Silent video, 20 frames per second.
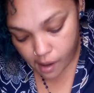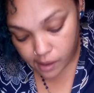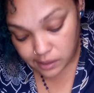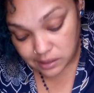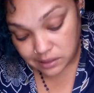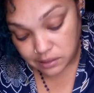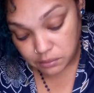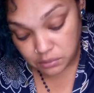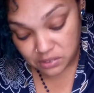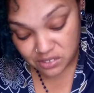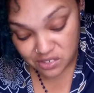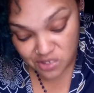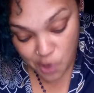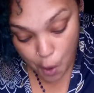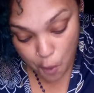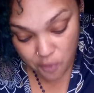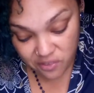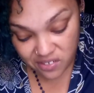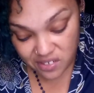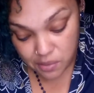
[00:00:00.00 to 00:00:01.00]
I can be
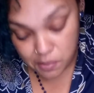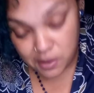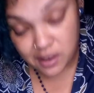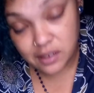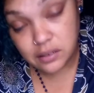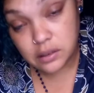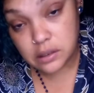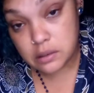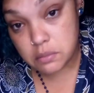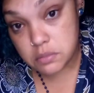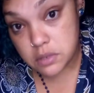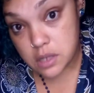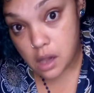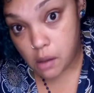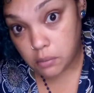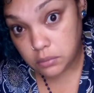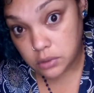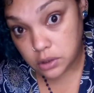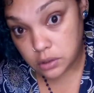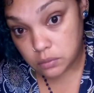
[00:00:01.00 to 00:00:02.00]
all over the place
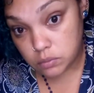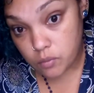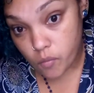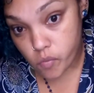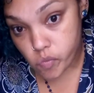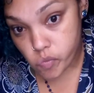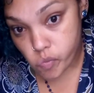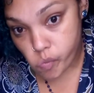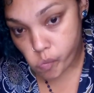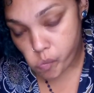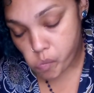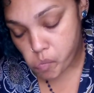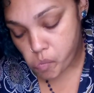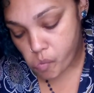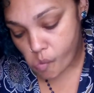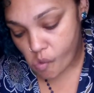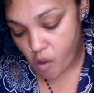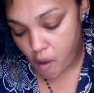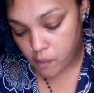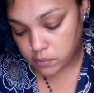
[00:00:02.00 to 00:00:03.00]
sometimes,
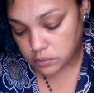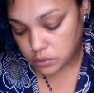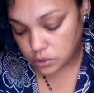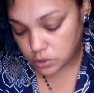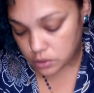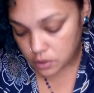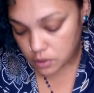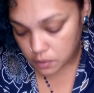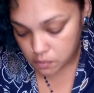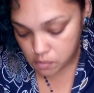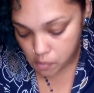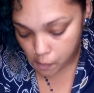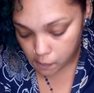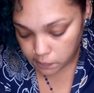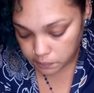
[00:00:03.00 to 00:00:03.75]
you know.